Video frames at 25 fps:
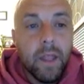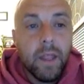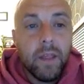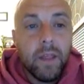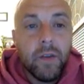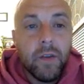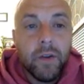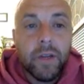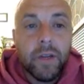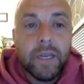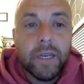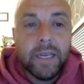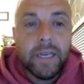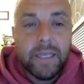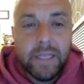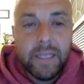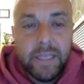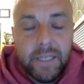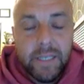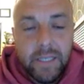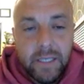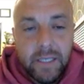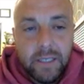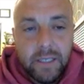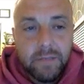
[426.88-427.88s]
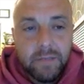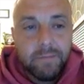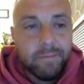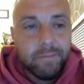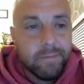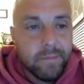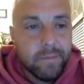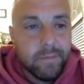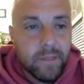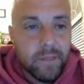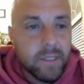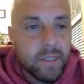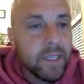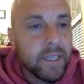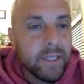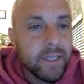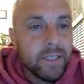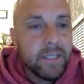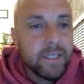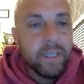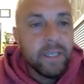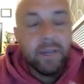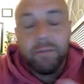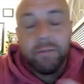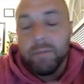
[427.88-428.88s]
You're going to get this. It
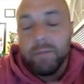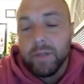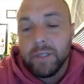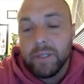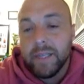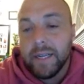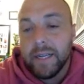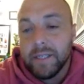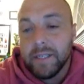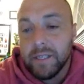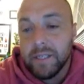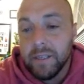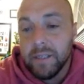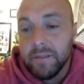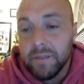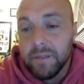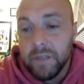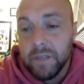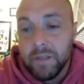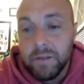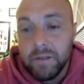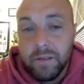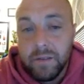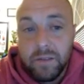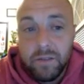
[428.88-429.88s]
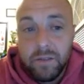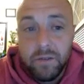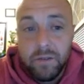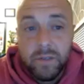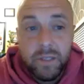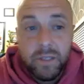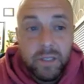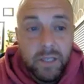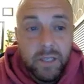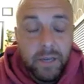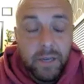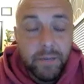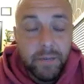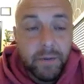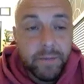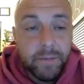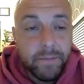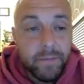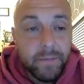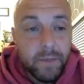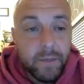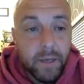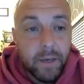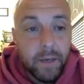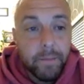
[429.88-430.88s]
says ser plus adjectives, the student assignment.
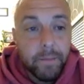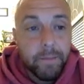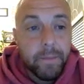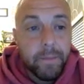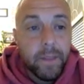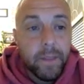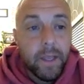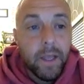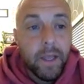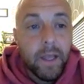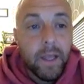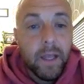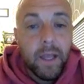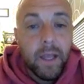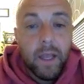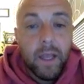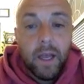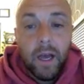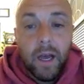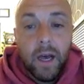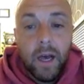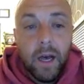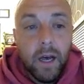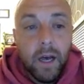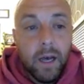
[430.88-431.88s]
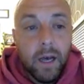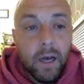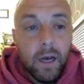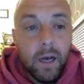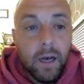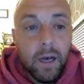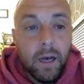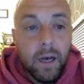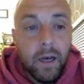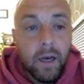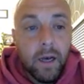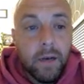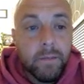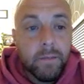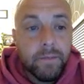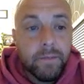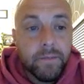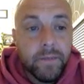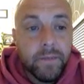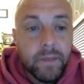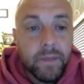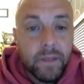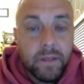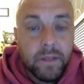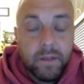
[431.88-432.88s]
Okay.
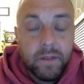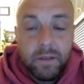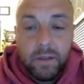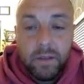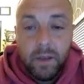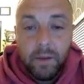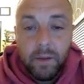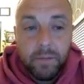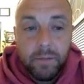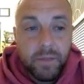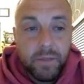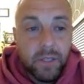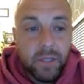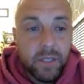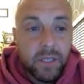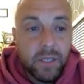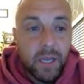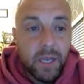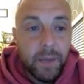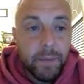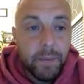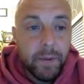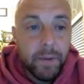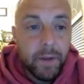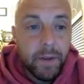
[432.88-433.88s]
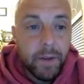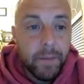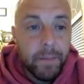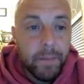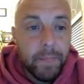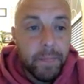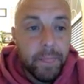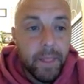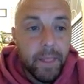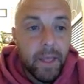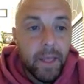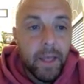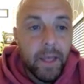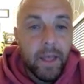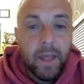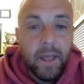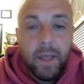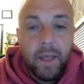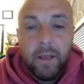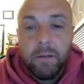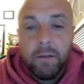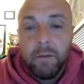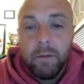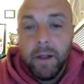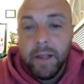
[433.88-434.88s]
Go up to the top here.
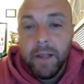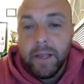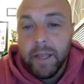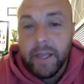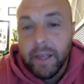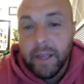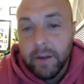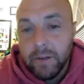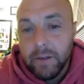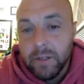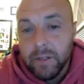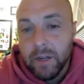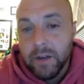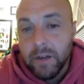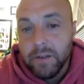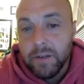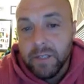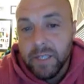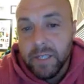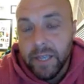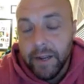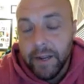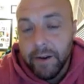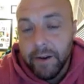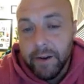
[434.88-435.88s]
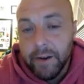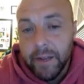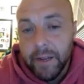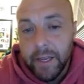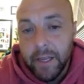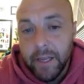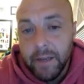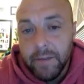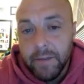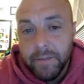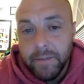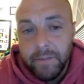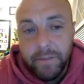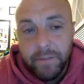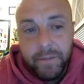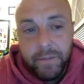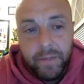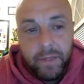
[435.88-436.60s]
Right. Here's our ser again.